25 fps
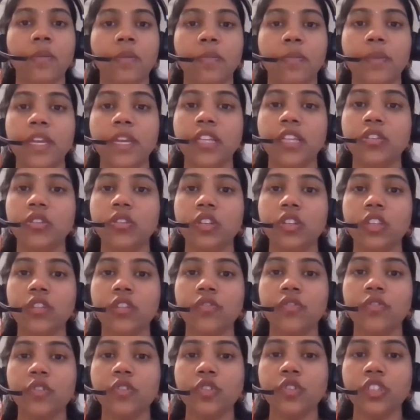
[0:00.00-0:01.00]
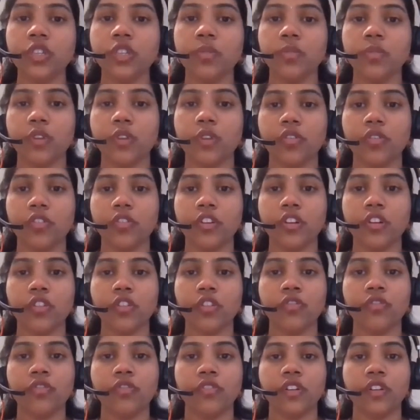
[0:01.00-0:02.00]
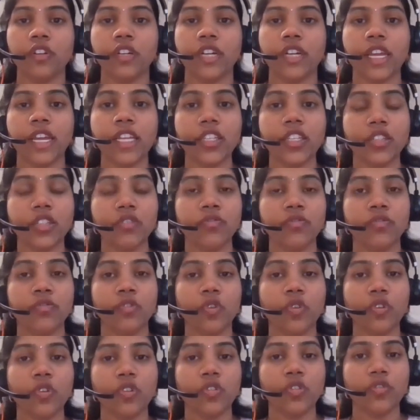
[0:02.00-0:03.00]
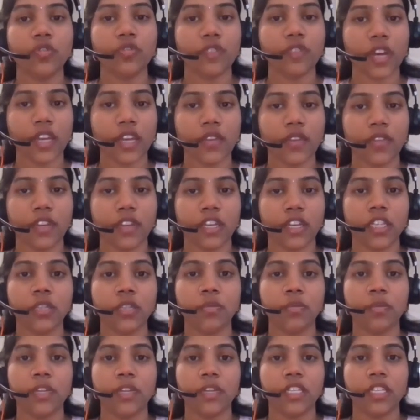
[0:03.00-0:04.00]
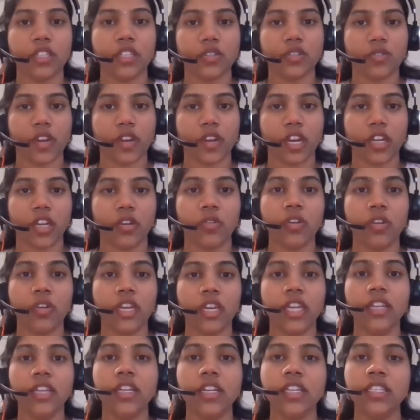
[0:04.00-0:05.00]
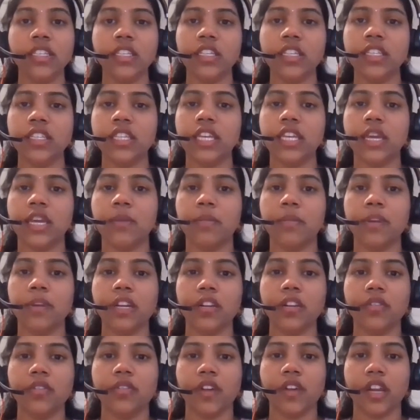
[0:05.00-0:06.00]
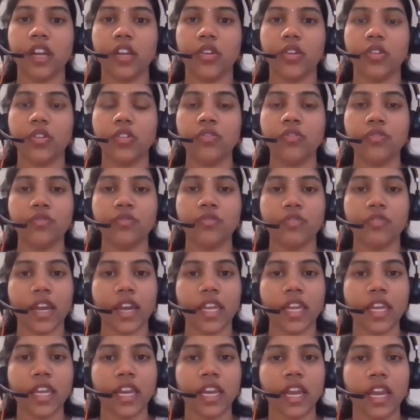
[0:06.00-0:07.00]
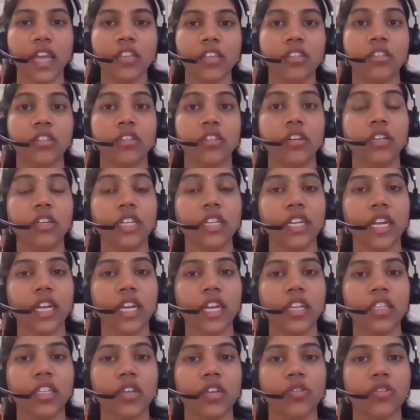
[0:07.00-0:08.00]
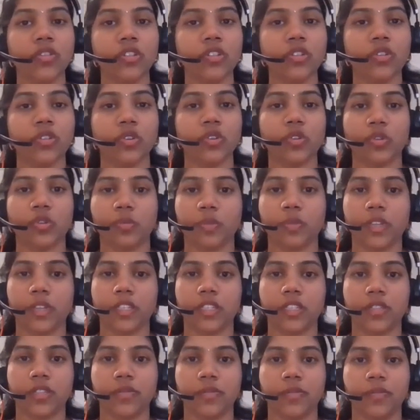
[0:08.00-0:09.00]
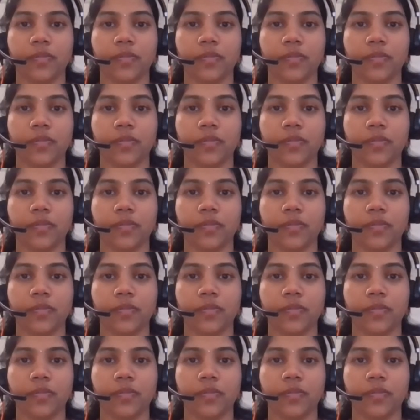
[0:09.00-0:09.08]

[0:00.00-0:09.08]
Based on the future profit of next 4 to 5 years, present value increases the embedded value to 5,39,000 crore rupees.